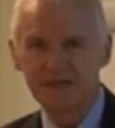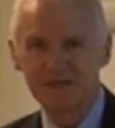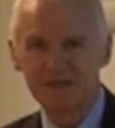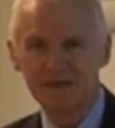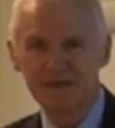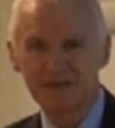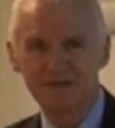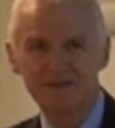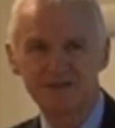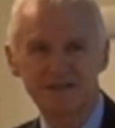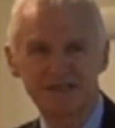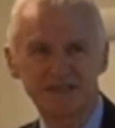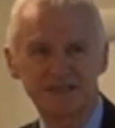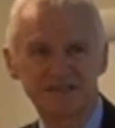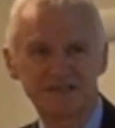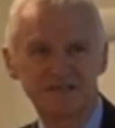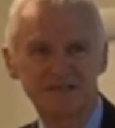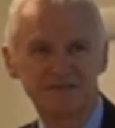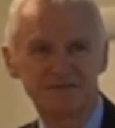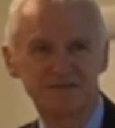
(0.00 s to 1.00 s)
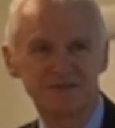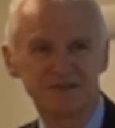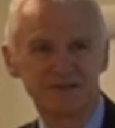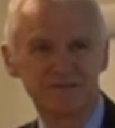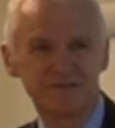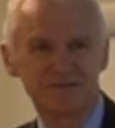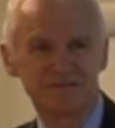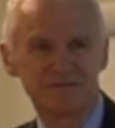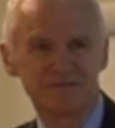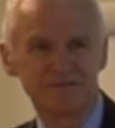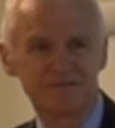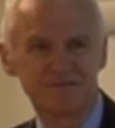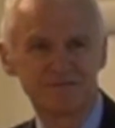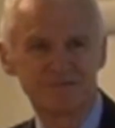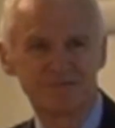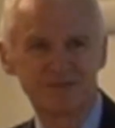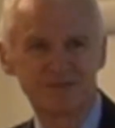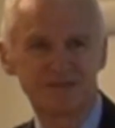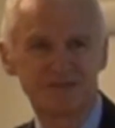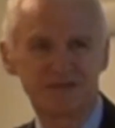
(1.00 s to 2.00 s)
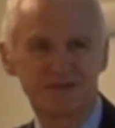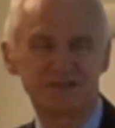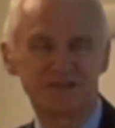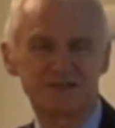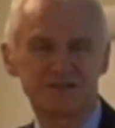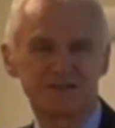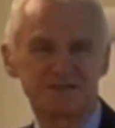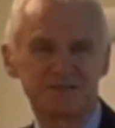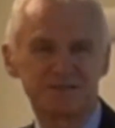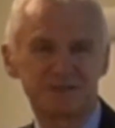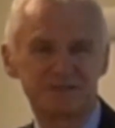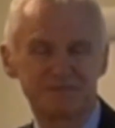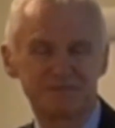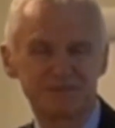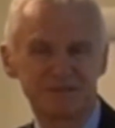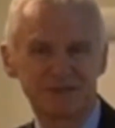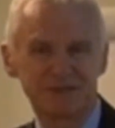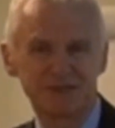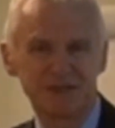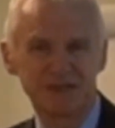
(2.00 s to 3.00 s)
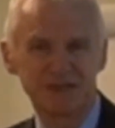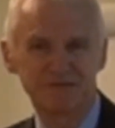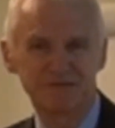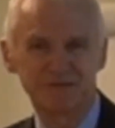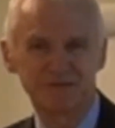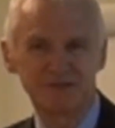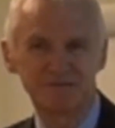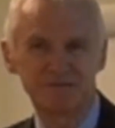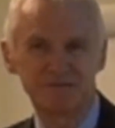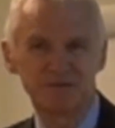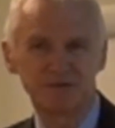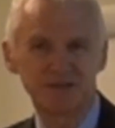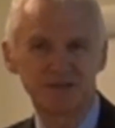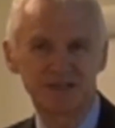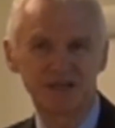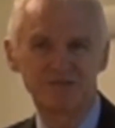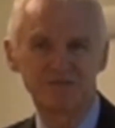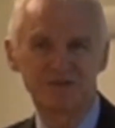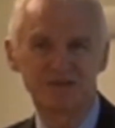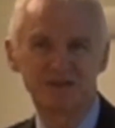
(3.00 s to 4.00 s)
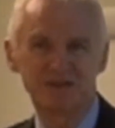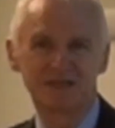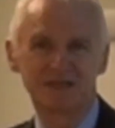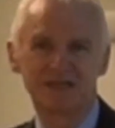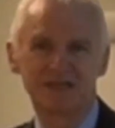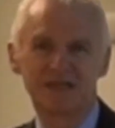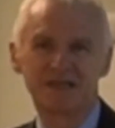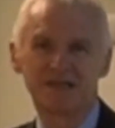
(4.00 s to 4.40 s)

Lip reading: in the context of the free trade agreement, but equally more generally,